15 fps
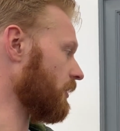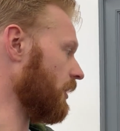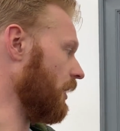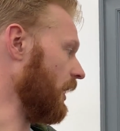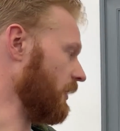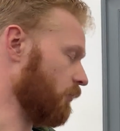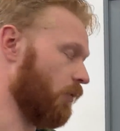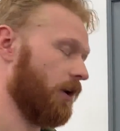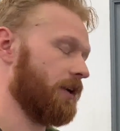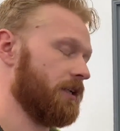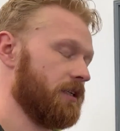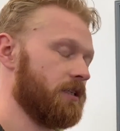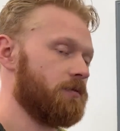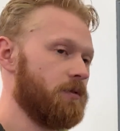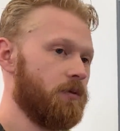I wanted
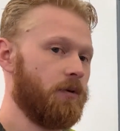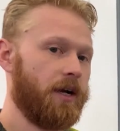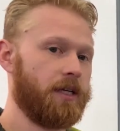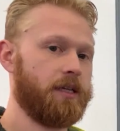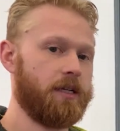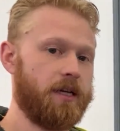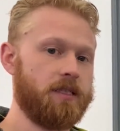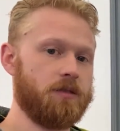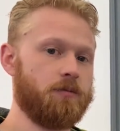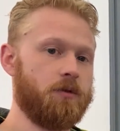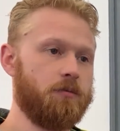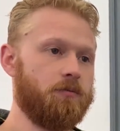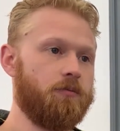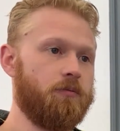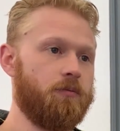it to be recognizable
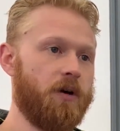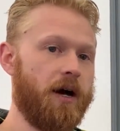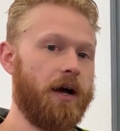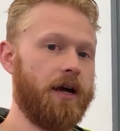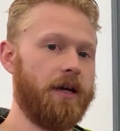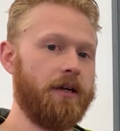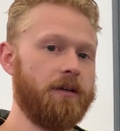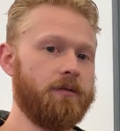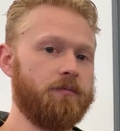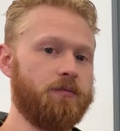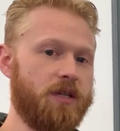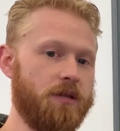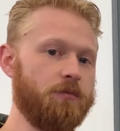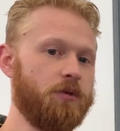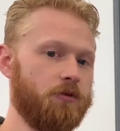by
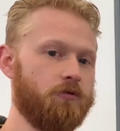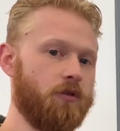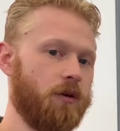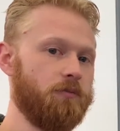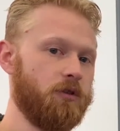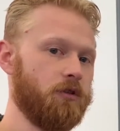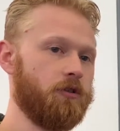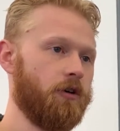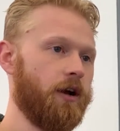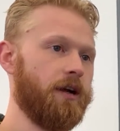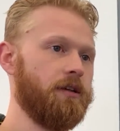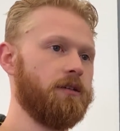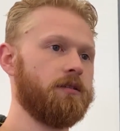people from Ukraine.